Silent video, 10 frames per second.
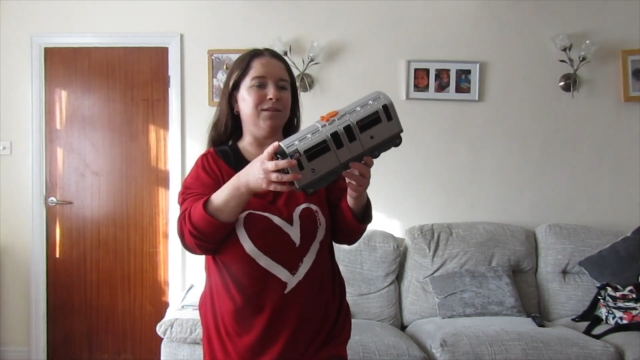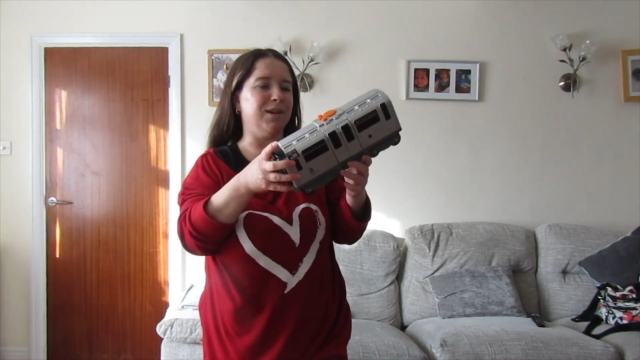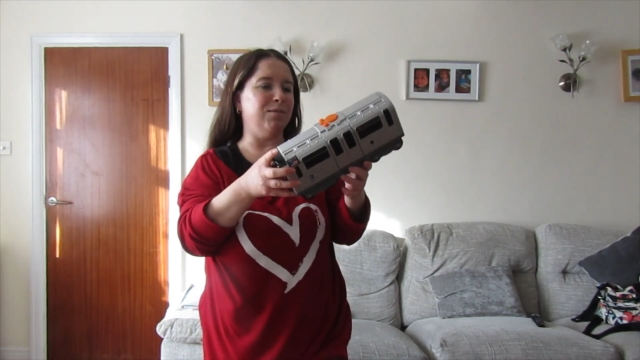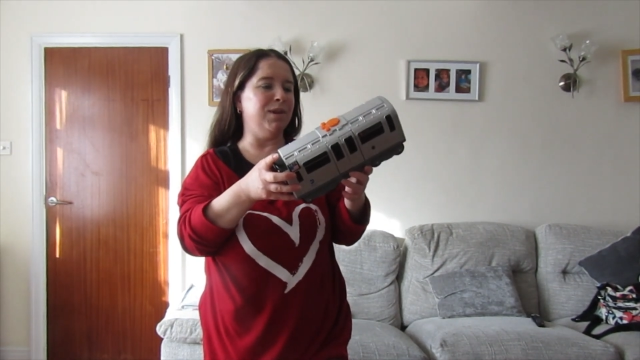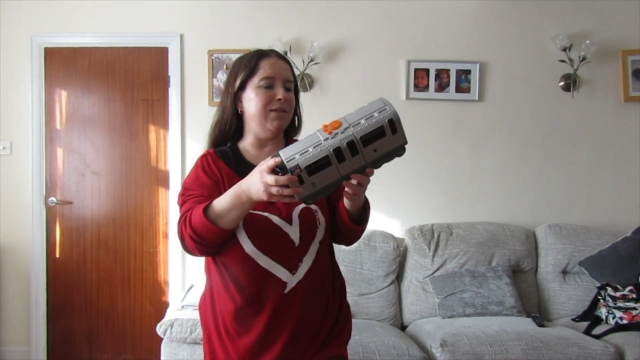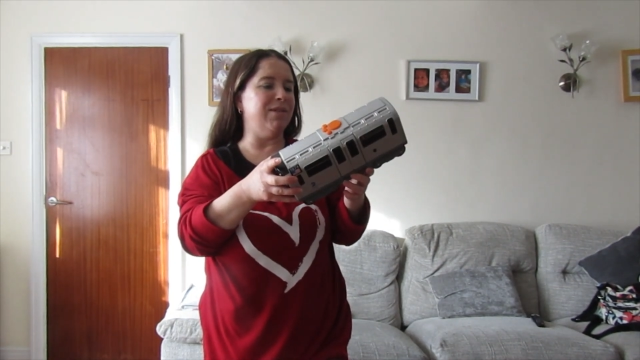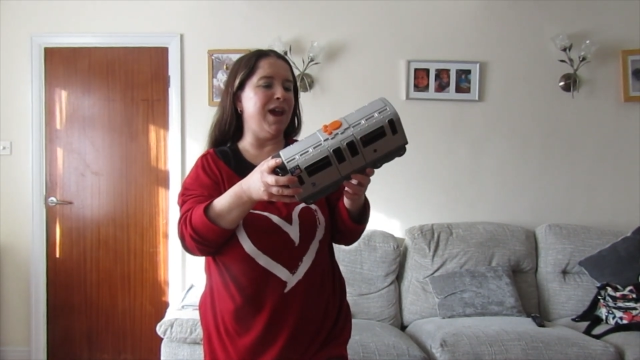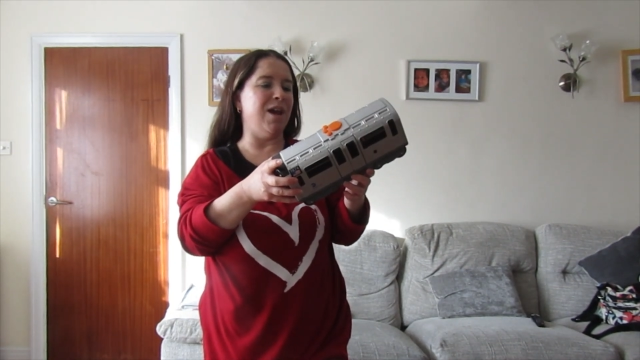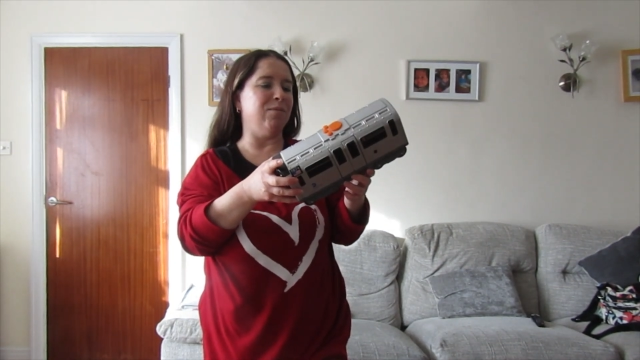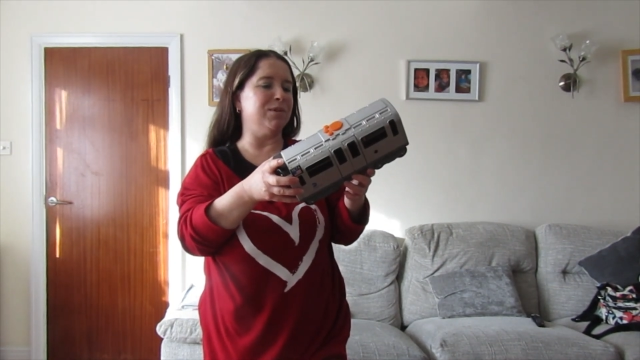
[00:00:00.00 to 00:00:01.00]
leave it
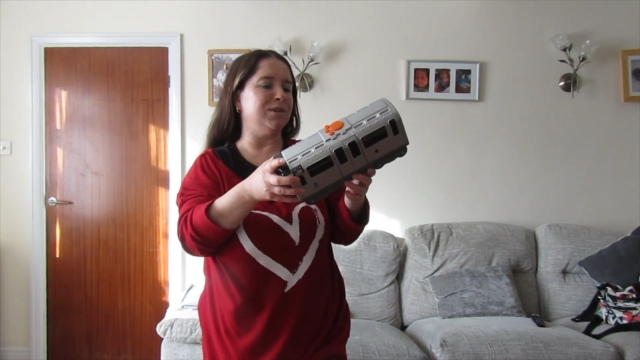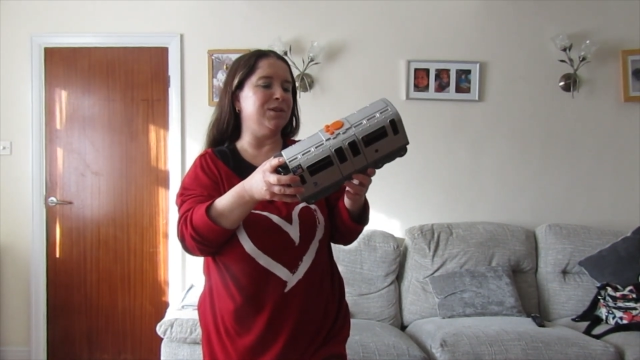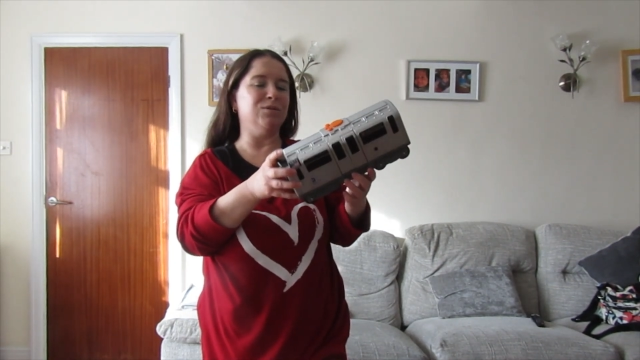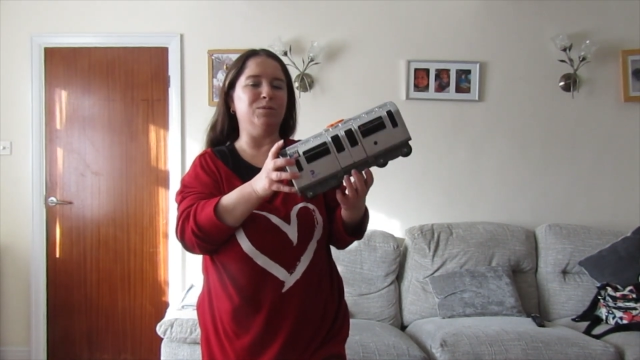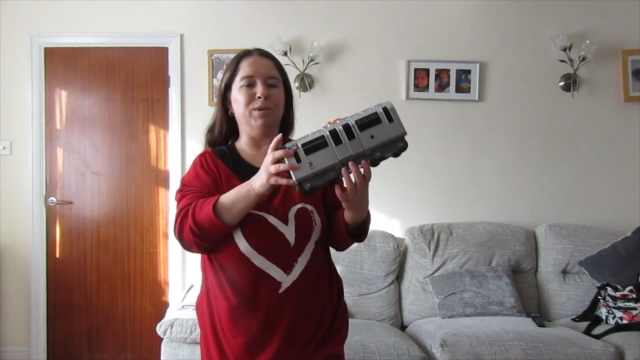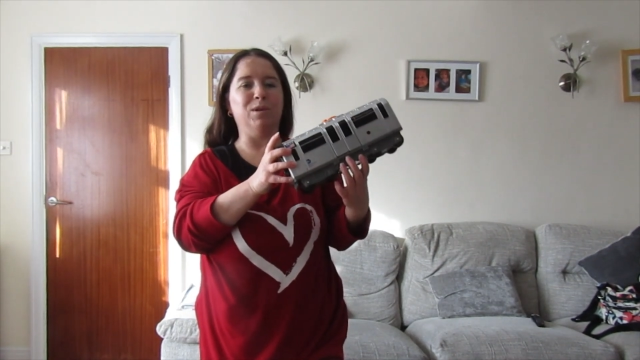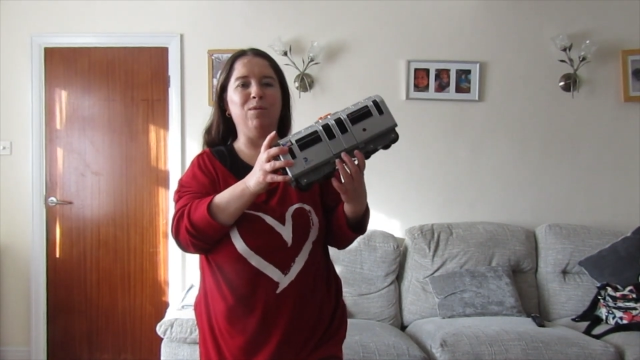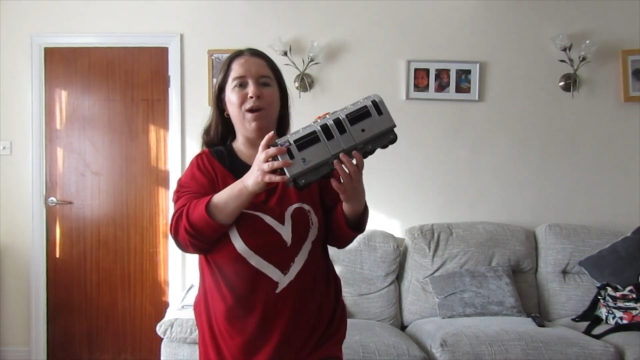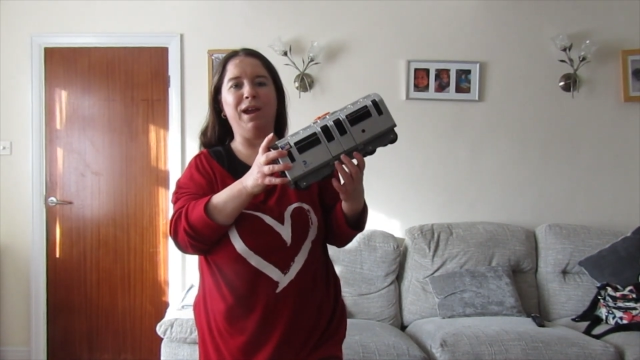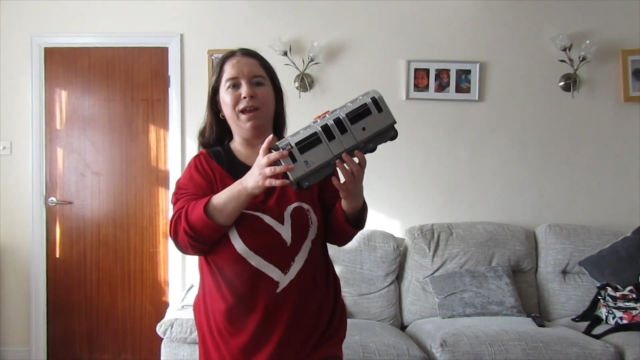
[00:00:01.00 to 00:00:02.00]
out because as soon as we put it
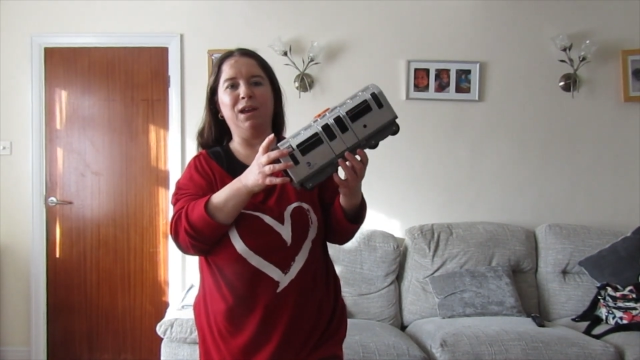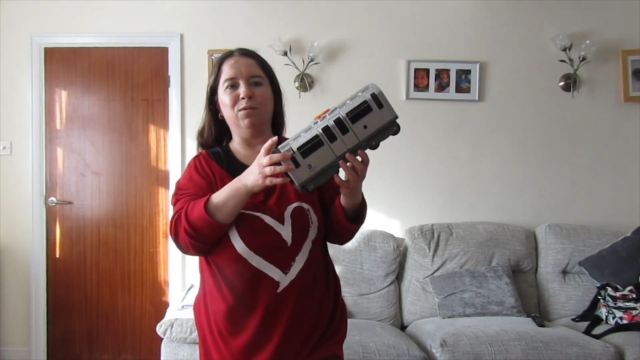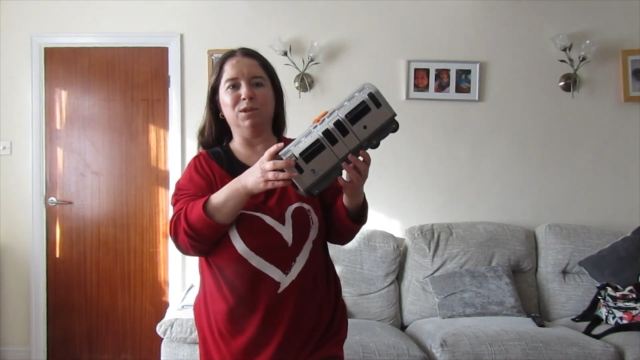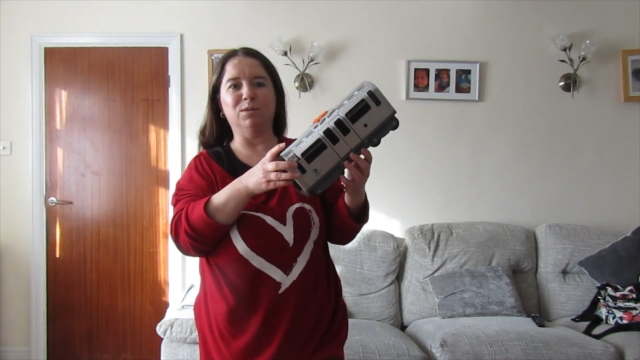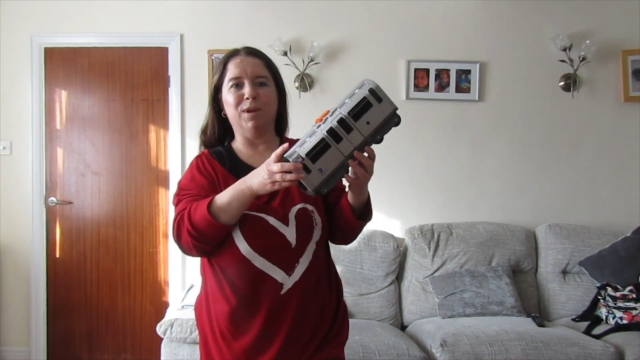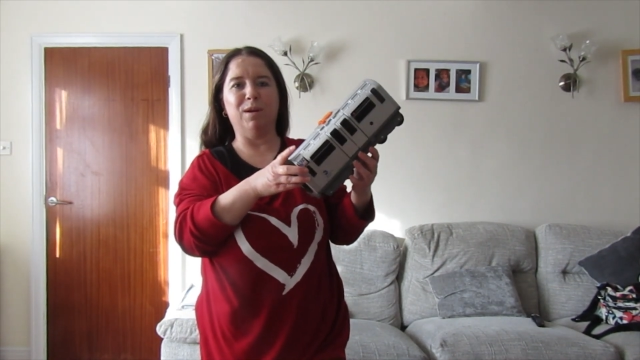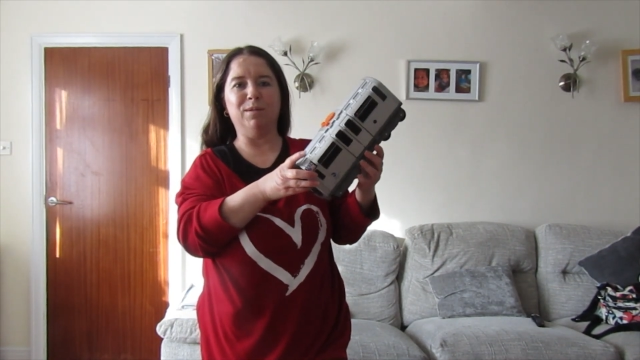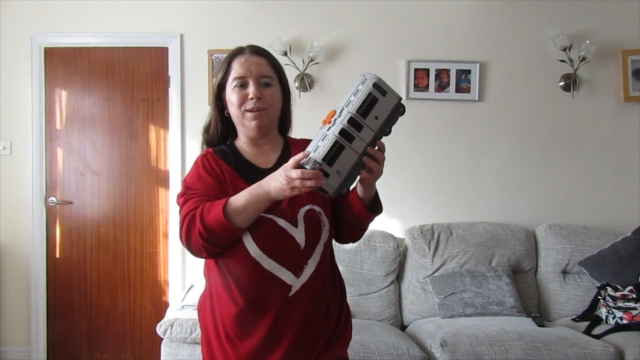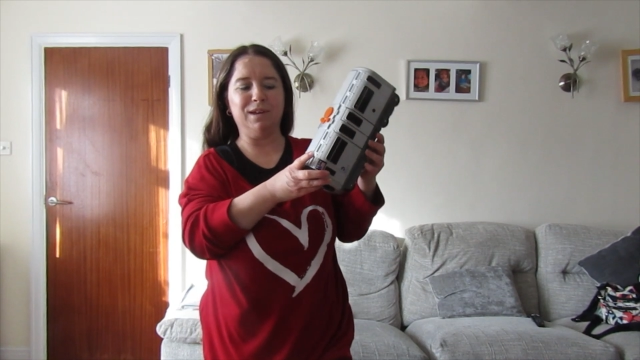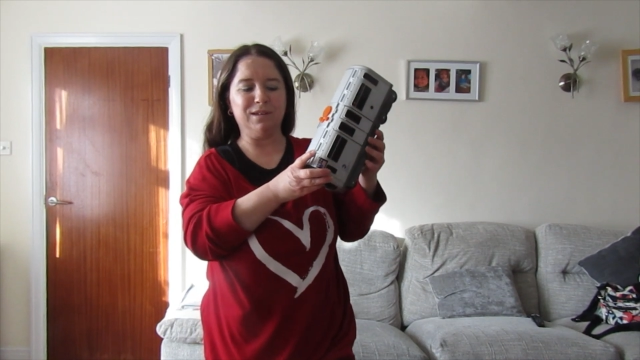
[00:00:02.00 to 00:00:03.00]
away, he wants to play
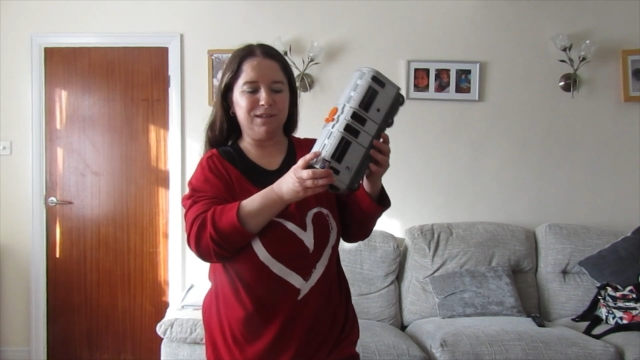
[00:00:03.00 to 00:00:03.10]
with it.